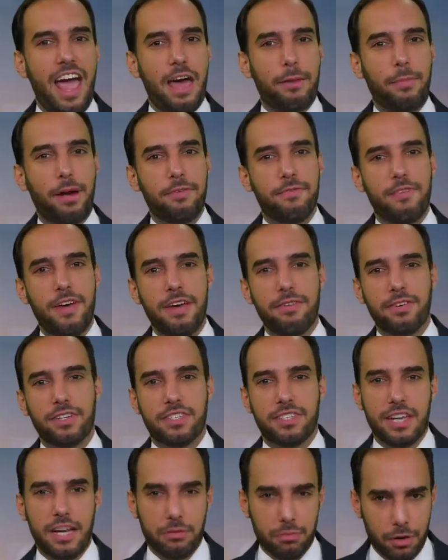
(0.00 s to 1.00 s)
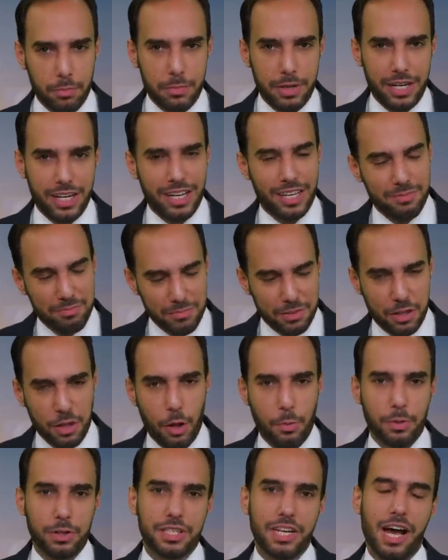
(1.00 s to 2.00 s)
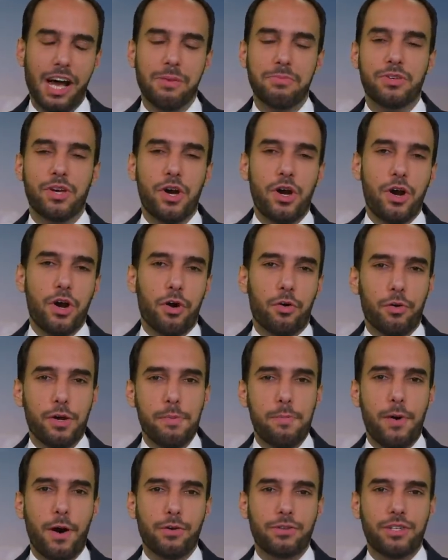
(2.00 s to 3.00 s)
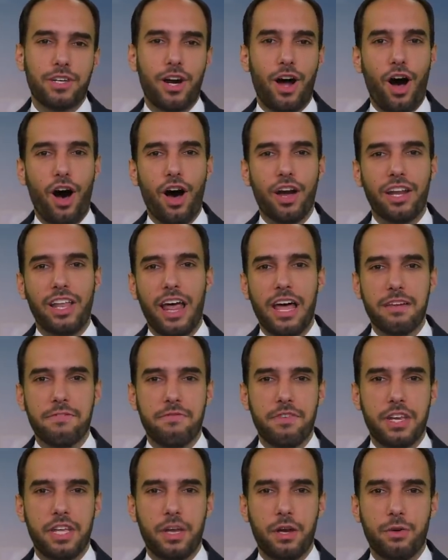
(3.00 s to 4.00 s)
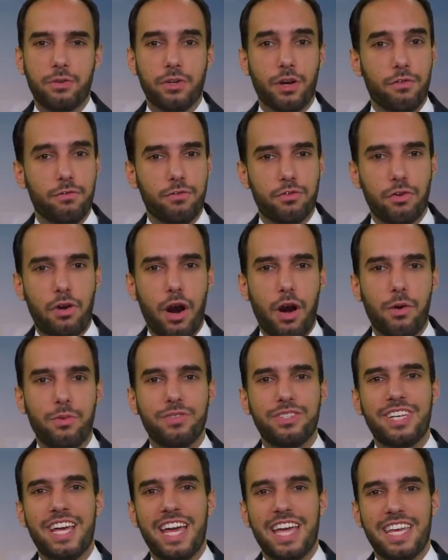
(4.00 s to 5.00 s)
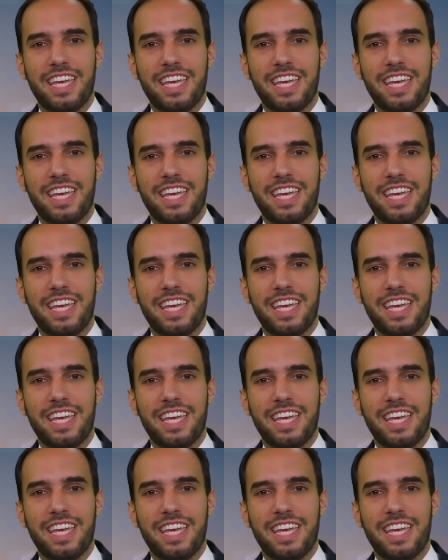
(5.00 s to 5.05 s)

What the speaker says: And my favorite state-run media, the Global Times, reposted online videos of drones